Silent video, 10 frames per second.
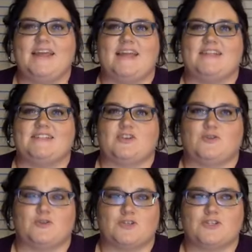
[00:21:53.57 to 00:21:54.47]
it is a
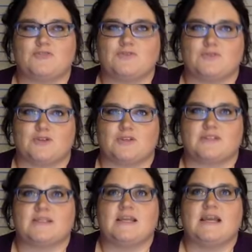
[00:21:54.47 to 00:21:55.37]
gorgeous
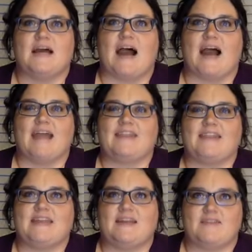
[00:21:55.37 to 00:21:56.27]
resort. I
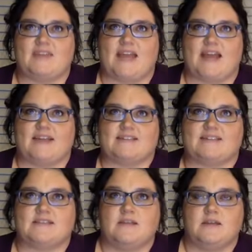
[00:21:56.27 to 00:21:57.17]
think of it
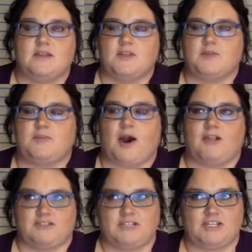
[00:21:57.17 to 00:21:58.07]
as the
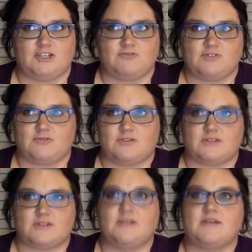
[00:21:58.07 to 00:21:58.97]
Polynesian
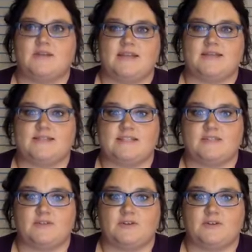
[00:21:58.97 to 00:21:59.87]
resort at Disney
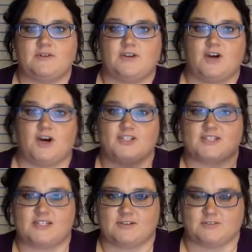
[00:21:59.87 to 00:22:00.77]
World on
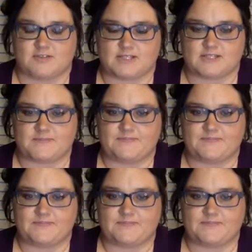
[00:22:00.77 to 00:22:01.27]
steroids.